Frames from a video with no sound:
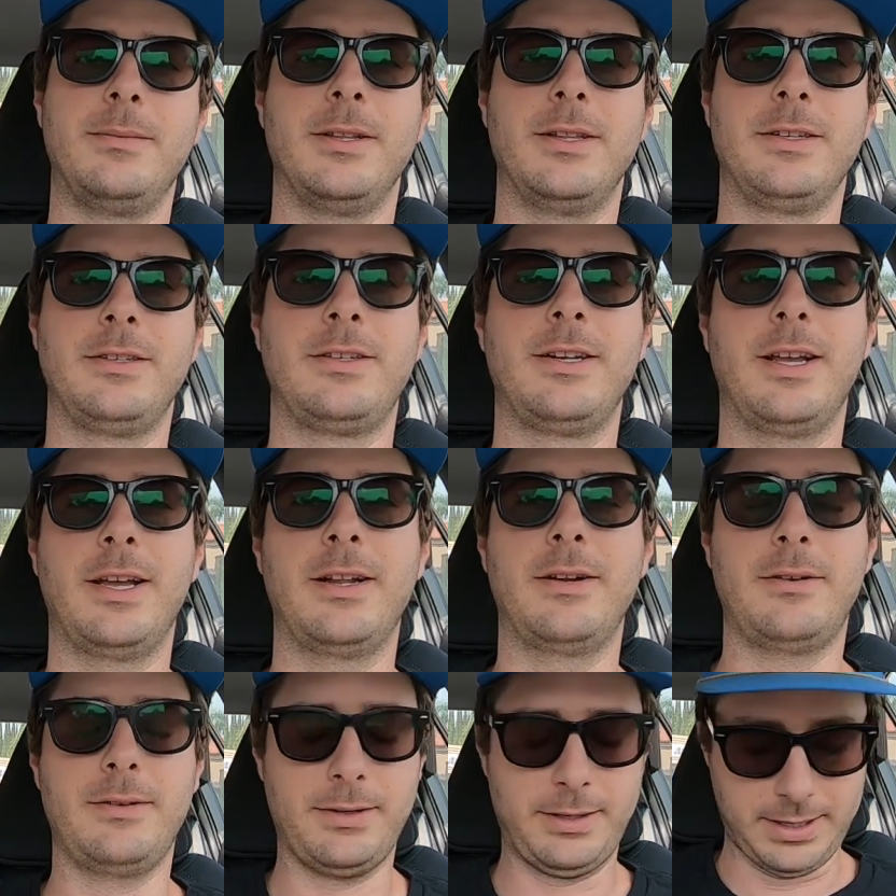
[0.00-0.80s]
to the
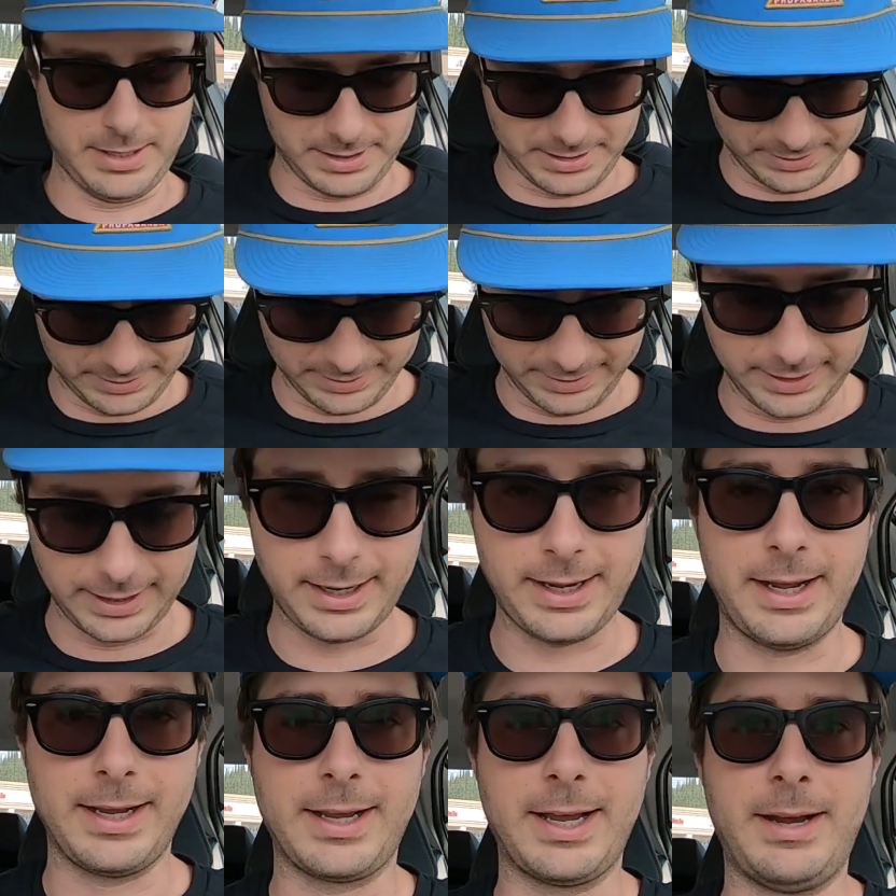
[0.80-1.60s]
channel. And
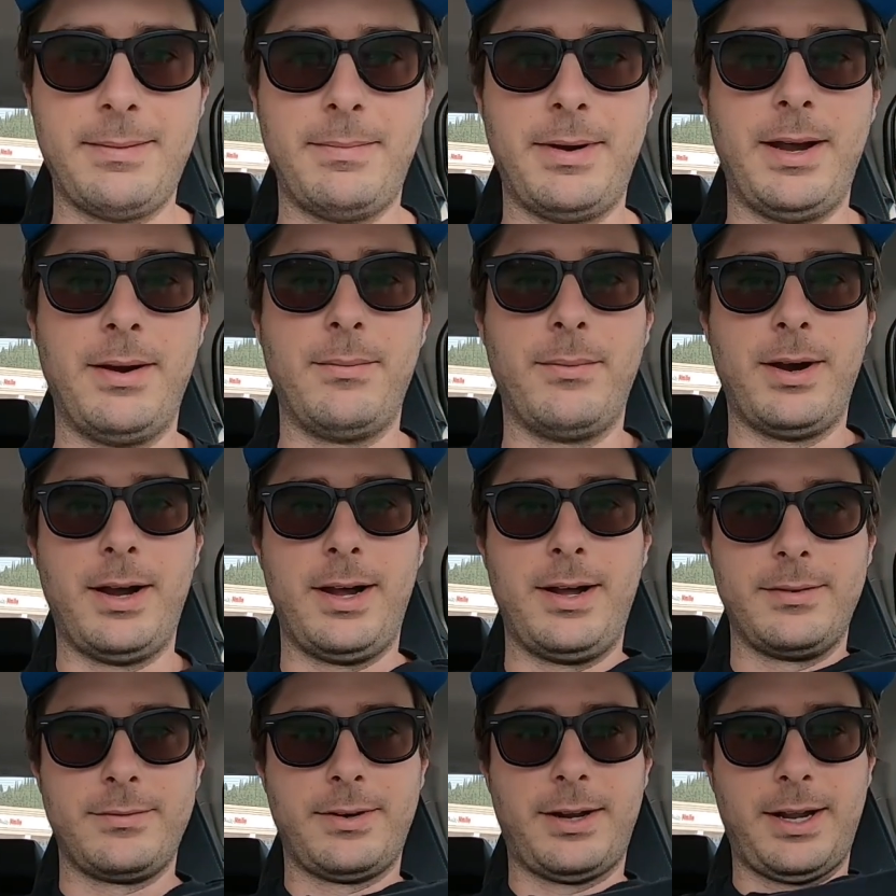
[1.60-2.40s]
today I got my
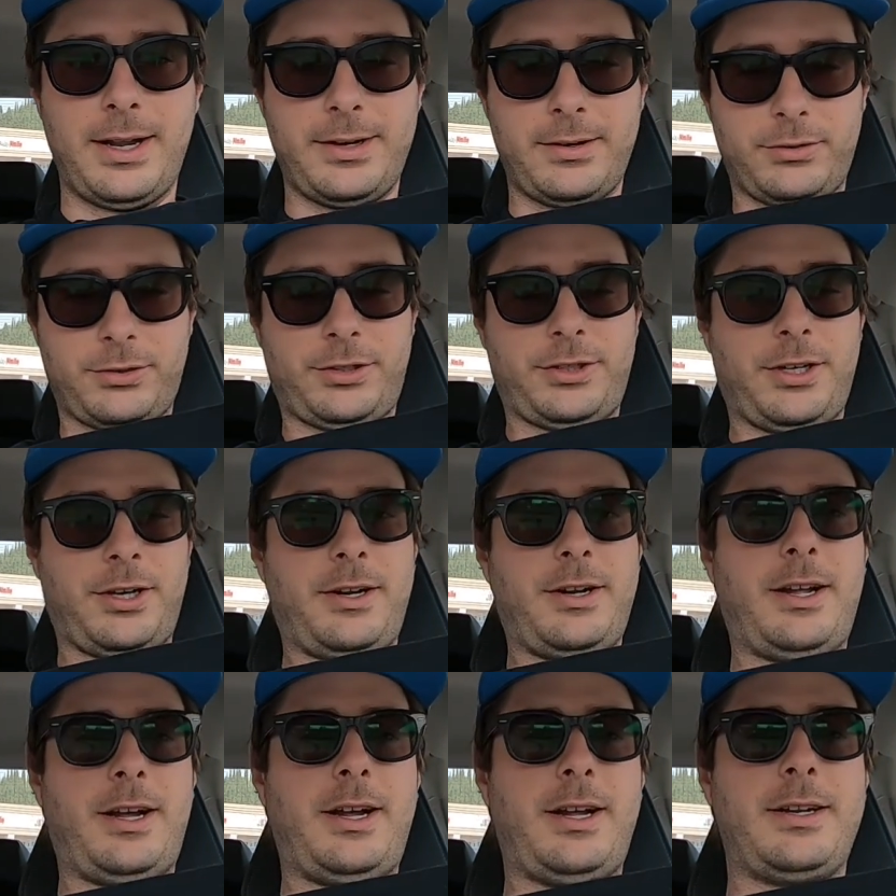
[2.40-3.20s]
Wild Rhino
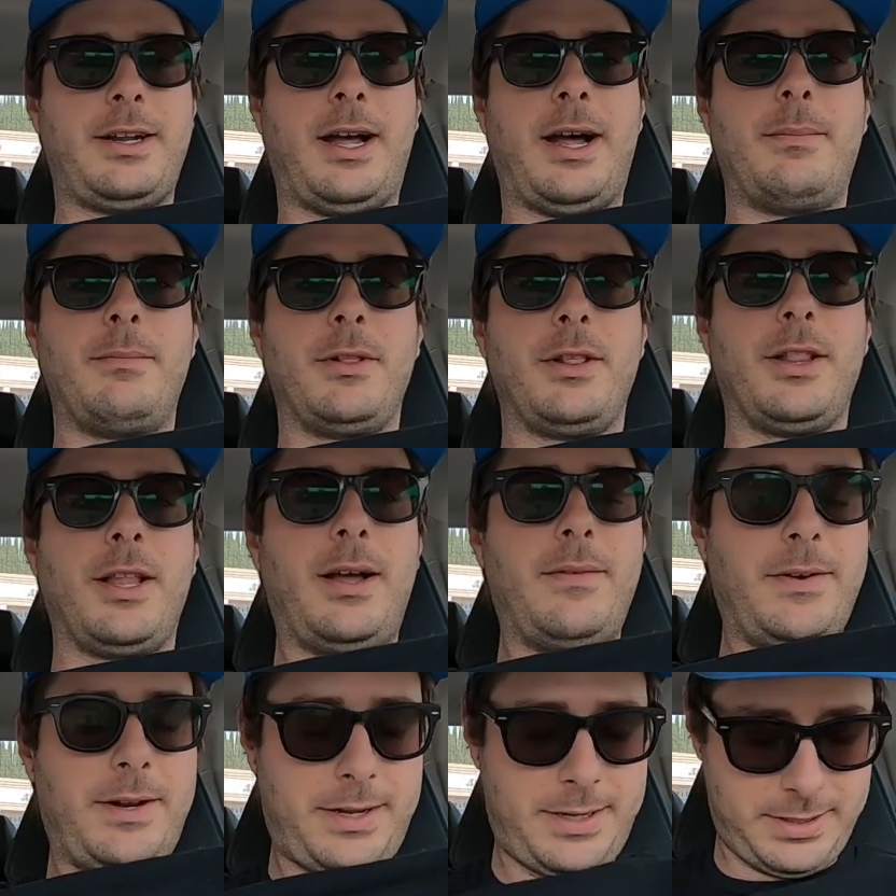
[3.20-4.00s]
shirt on. I'm
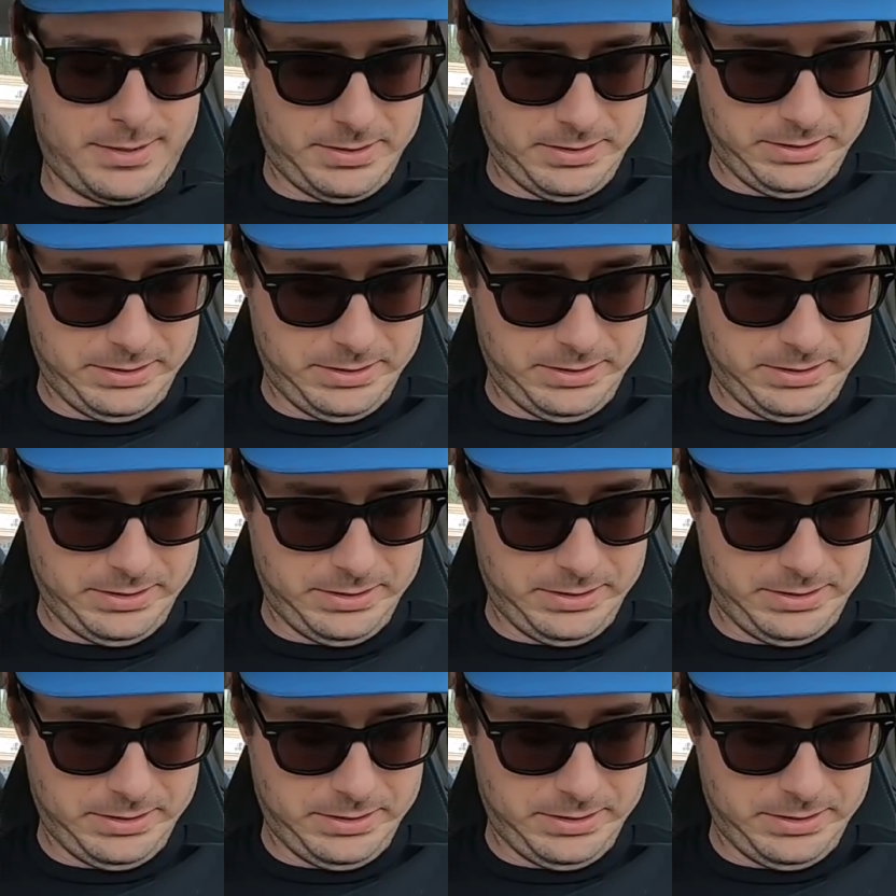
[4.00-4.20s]
loving it.